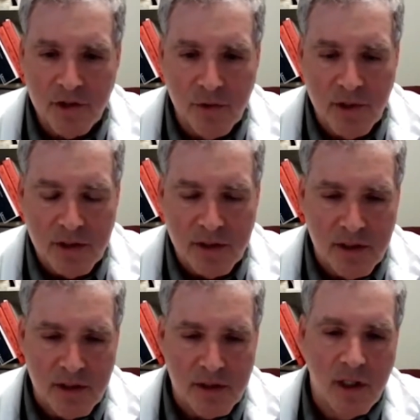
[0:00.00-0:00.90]
So this
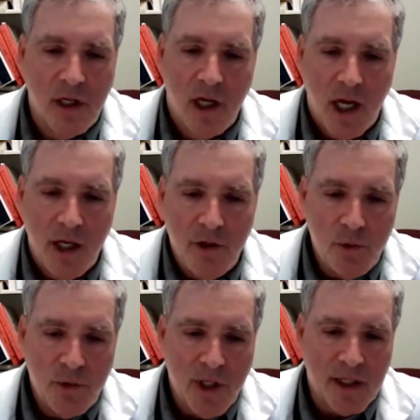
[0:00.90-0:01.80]
is a
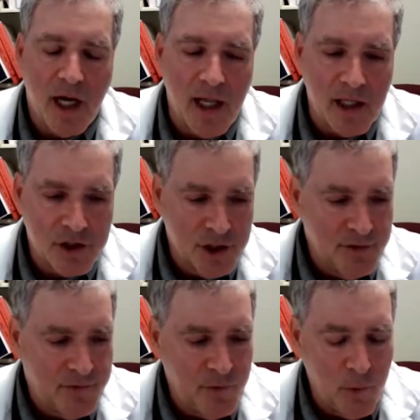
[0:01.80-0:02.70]
new
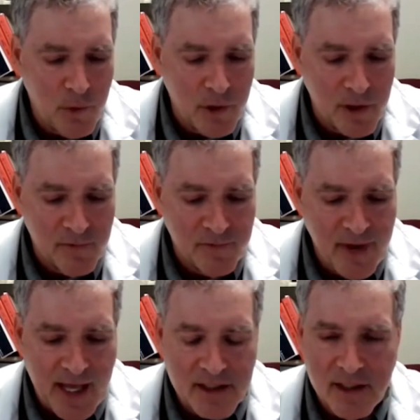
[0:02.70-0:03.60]
technology for
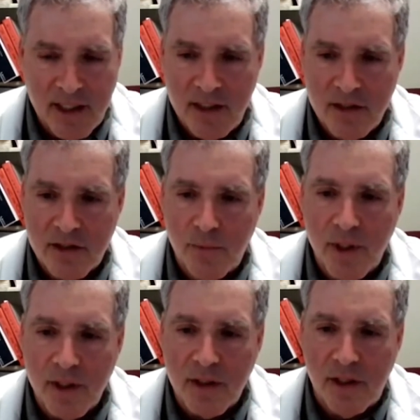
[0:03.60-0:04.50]
vaccines, and
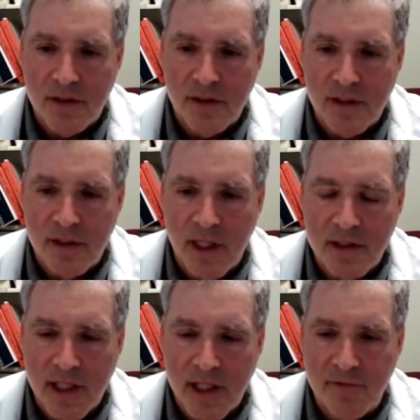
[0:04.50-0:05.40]
what it does is it
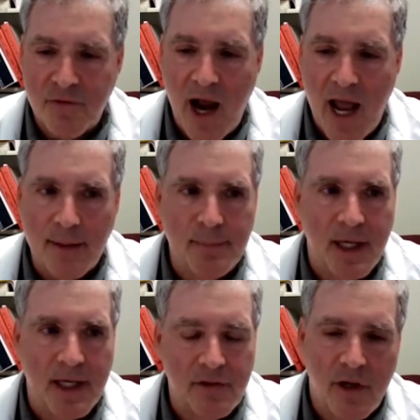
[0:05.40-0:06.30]
takes a
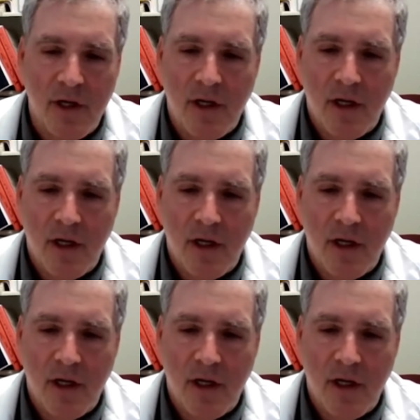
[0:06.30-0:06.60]
fragment